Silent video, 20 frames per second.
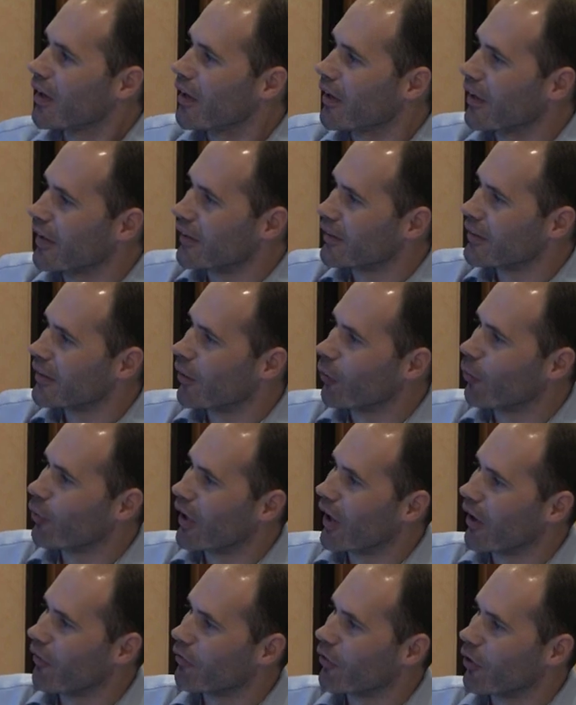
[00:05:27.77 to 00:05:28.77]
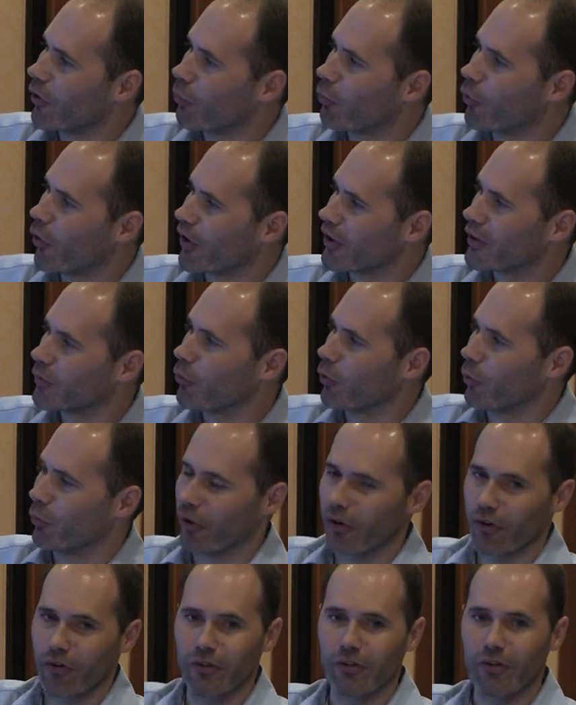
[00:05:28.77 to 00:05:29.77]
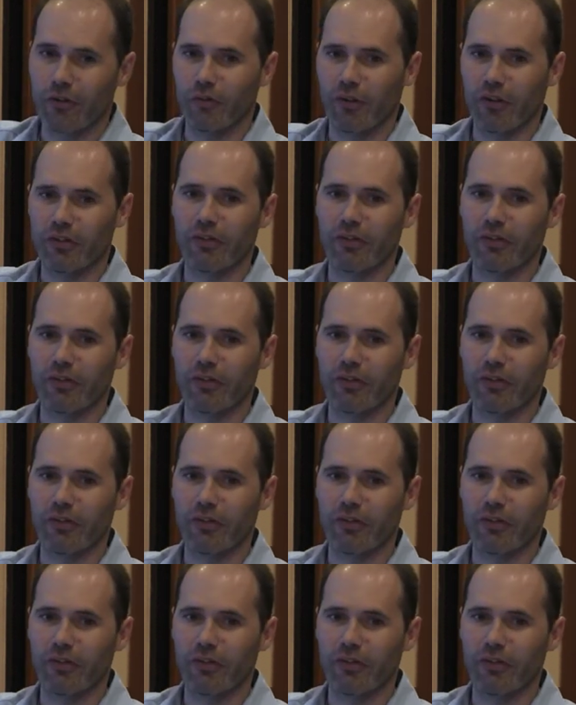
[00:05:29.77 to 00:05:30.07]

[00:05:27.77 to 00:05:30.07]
is here we have the parts per million of the